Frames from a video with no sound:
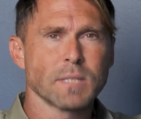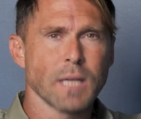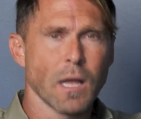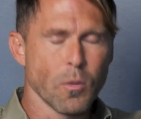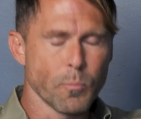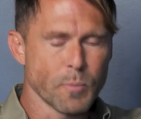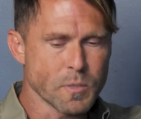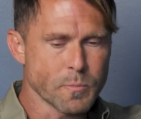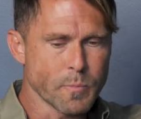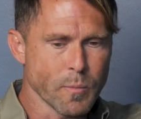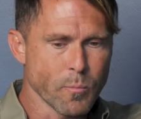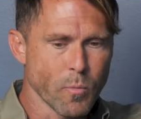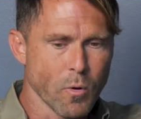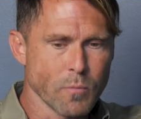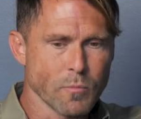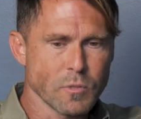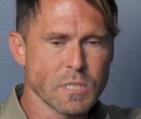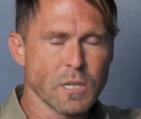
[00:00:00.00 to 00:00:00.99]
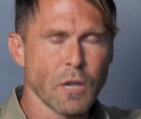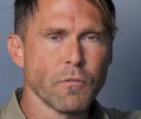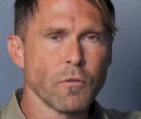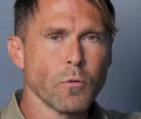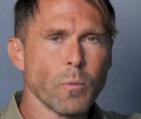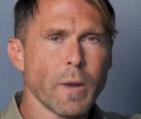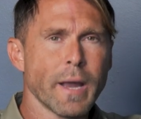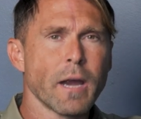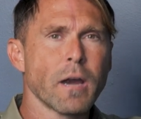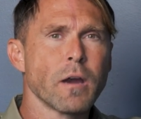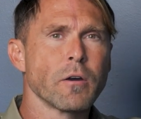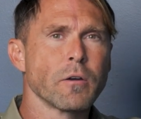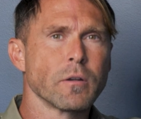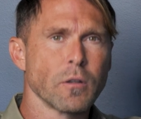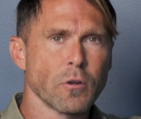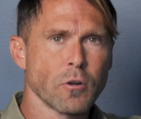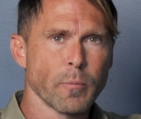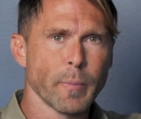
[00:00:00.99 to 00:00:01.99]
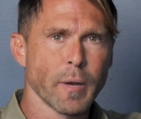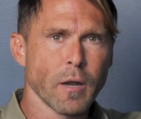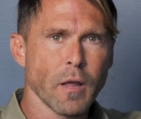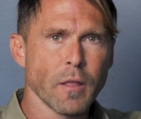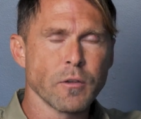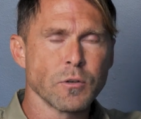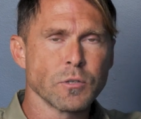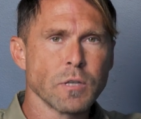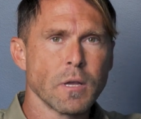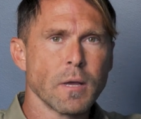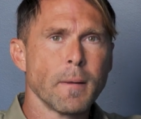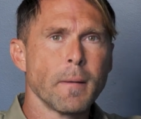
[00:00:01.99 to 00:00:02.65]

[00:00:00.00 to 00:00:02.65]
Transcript: to help us be more self-aware and learn about others,